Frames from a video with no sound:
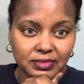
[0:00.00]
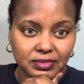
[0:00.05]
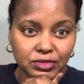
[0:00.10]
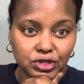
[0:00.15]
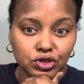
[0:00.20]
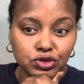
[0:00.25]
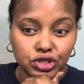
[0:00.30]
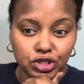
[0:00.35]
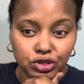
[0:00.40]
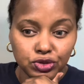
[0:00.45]

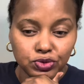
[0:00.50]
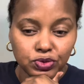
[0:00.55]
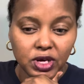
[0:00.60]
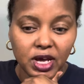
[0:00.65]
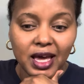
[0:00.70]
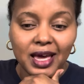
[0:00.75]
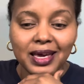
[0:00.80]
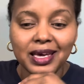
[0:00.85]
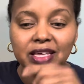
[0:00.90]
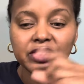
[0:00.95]
You do.
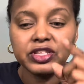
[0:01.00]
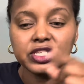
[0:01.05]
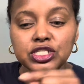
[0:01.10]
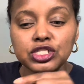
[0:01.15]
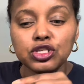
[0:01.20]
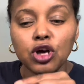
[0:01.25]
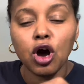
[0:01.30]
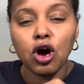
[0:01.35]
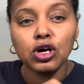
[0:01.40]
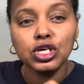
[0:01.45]
And this
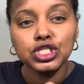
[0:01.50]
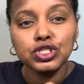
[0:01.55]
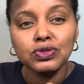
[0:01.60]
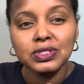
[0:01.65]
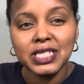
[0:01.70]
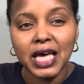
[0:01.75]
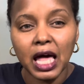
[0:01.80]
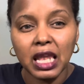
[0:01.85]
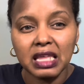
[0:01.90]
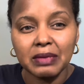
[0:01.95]
is also
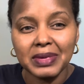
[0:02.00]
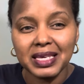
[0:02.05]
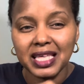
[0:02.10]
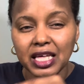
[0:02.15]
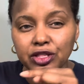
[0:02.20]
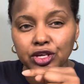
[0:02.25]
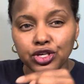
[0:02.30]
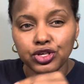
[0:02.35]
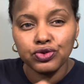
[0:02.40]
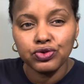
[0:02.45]
telling me
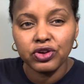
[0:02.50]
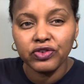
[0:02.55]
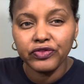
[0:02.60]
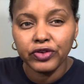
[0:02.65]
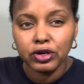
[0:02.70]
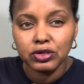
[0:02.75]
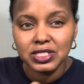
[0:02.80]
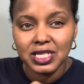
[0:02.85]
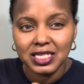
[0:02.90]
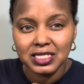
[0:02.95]
that the
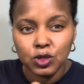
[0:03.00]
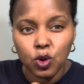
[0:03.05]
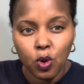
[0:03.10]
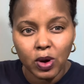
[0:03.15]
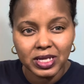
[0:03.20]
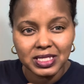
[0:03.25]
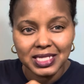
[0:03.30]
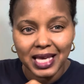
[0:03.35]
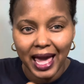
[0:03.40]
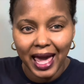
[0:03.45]
universe is
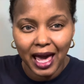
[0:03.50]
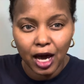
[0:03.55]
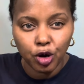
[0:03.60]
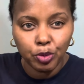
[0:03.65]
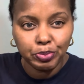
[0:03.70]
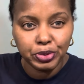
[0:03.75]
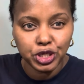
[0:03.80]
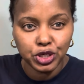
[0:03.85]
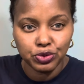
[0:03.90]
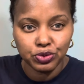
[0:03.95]
going to
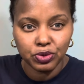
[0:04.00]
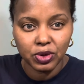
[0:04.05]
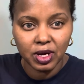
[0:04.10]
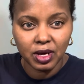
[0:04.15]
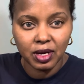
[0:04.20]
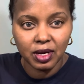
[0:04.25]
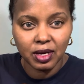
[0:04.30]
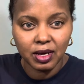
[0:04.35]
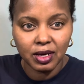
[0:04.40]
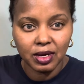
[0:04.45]
help you.
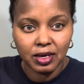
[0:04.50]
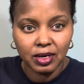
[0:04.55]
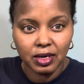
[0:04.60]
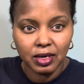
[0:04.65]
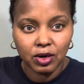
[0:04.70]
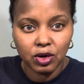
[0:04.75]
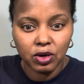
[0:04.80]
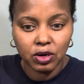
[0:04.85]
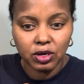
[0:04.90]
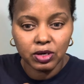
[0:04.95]

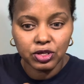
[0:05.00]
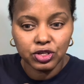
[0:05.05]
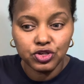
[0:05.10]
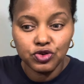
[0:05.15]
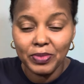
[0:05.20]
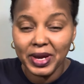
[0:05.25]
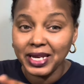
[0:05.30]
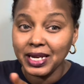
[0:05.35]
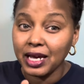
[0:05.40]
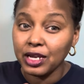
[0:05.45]
You
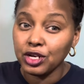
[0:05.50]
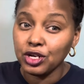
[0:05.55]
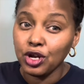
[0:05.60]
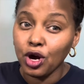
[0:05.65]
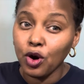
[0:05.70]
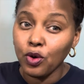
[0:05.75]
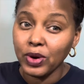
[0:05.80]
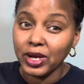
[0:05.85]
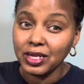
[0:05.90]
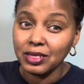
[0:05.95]
may not
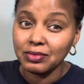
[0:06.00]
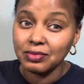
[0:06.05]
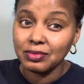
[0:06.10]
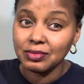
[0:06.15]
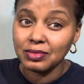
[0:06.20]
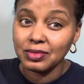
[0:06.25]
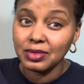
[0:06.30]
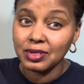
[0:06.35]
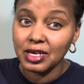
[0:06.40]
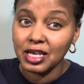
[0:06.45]
know it.
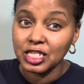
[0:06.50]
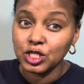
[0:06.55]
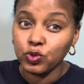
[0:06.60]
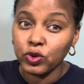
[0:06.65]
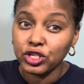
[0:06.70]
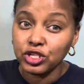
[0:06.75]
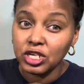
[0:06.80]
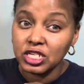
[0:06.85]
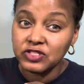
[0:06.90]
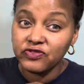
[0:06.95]
It's
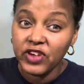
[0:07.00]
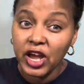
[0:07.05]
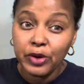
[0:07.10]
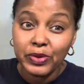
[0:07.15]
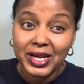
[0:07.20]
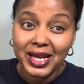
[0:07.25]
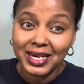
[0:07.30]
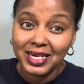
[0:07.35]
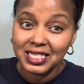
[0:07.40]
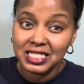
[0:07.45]
when it's
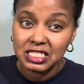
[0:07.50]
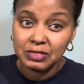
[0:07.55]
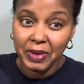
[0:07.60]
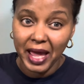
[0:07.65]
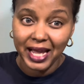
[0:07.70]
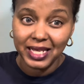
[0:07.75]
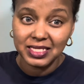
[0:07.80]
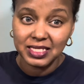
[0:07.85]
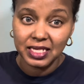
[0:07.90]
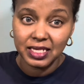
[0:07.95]
very
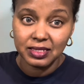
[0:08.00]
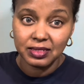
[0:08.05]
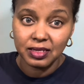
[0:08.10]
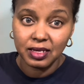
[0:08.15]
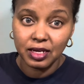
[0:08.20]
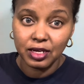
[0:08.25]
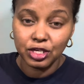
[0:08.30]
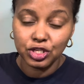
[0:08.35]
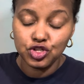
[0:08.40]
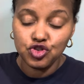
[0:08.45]
unexpected.
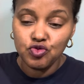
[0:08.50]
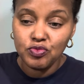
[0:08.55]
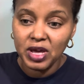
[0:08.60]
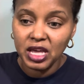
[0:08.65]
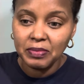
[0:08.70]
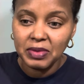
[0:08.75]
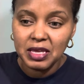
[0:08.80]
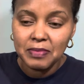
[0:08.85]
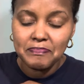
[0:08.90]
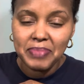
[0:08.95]
You may
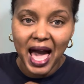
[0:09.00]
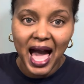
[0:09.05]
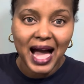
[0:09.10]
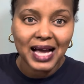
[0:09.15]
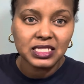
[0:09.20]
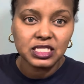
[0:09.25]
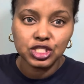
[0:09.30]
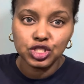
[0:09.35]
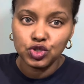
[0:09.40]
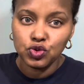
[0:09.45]
be
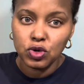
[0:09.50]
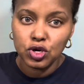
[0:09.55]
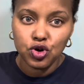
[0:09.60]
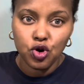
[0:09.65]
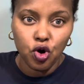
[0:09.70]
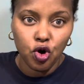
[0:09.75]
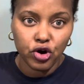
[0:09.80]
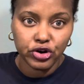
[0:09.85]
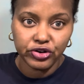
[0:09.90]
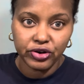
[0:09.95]
backed into a
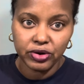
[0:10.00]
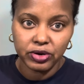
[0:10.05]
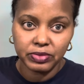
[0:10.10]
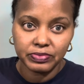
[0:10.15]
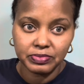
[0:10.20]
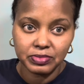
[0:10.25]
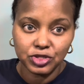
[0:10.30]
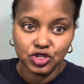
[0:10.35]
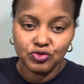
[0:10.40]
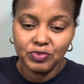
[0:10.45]
corner.
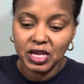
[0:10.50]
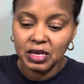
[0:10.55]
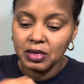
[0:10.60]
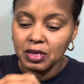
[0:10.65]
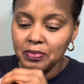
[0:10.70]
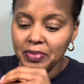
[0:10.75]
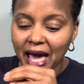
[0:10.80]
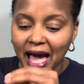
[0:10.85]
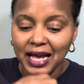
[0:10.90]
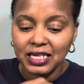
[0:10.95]
You may be
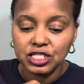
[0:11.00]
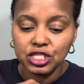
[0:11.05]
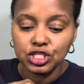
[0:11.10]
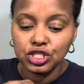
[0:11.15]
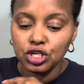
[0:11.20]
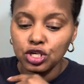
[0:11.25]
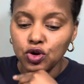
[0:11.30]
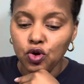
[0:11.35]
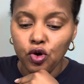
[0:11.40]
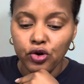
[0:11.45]
backed
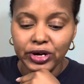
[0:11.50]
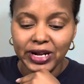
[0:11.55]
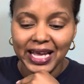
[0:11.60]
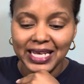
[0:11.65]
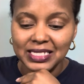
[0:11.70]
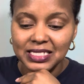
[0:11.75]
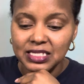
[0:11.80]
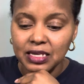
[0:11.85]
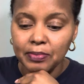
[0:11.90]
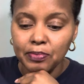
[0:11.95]
into a corner
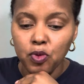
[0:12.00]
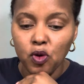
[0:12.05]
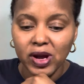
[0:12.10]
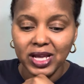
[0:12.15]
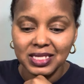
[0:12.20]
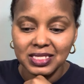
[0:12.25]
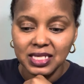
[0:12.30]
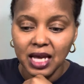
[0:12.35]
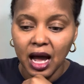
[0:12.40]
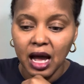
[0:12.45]
at some point
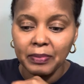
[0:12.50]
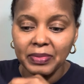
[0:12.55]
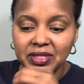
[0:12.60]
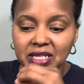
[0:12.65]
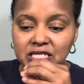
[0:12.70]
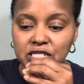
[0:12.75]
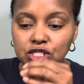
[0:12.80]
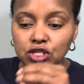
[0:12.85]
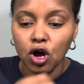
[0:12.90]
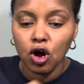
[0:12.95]
in time, but
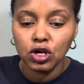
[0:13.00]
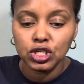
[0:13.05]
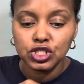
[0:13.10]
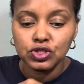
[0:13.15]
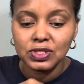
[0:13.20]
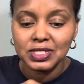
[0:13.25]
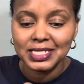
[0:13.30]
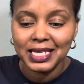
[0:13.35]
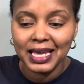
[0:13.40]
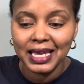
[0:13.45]
this is
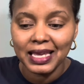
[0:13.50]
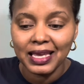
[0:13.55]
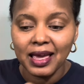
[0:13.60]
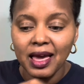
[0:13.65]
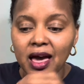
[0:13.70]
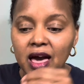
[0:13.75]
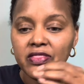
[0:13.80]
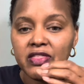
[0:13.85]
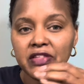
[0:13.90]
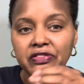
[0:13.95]
also saying
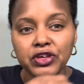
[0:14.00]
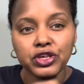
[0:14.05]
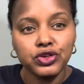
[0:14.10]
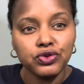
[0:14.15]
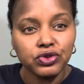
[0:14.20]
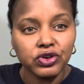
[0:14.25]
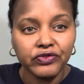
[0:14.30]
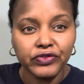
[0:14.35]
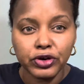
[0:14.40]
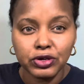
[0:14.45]
that the
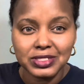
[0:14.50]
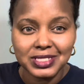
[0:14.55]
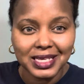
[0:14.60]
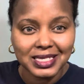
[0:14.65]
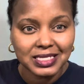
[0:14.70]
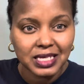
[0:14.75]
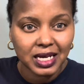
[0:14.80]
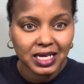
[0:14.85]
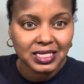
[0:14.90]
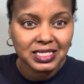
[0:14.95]
universe
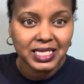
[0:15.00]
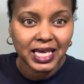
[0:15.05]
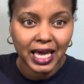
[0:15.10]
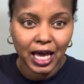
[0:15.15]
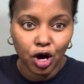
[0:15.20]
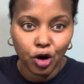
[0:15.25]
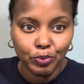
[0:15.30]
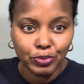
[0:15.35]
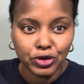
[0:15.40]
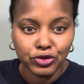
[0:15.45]
is going to
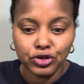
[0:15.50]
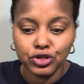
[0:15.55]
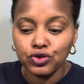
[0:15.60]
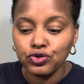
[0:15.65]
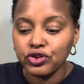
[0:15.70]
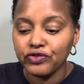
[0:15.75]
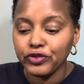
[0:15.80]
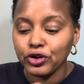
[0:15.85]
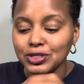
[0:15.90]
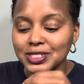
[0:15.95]
help you. The
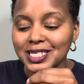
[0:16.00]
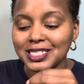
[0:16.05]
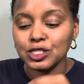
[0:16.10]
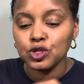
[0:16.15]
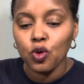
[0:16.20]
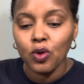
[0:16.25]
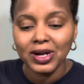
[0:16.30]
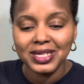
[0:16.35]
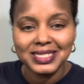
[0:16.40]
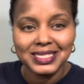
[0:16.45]
universe is
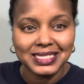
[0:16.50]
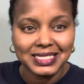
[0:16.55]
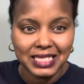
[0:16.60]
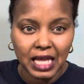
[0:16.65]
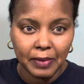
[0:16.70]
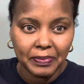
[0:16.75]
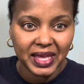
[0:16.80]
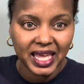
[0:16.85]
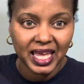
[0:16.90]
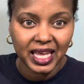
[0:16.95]
going to
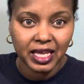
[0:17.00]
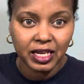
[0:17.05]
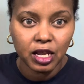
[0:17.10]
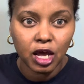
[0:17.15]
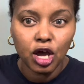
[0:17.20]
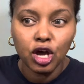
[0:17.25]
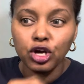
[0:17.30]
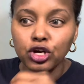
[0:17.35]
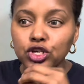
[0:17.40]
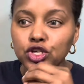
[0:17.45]
step in.
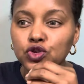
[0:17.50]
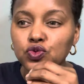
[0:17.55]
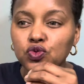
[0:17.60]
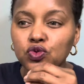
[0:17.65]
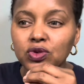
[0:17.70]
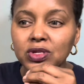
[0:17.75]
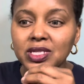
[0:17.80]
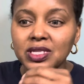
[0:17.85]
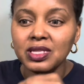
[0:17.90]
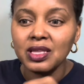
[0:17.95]
You
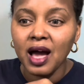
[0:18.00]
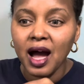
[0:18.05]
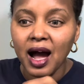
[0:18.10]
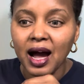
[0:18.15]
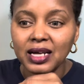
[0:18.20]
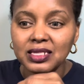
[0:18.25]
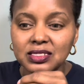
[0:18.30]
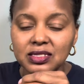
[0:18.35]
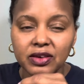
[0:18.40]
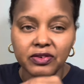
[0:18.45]
will
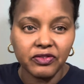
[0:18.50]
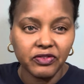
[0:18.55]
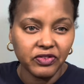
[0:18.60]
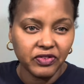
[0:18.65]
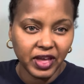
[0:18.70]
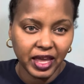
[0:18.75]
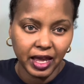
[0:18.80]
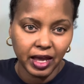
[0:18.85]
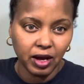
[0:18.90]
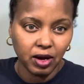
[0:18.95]
not
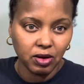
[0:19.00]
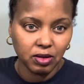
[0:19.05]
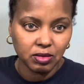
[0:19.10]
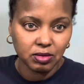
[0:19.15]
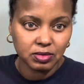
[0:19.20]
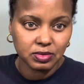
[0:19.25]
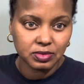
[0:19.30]
fail.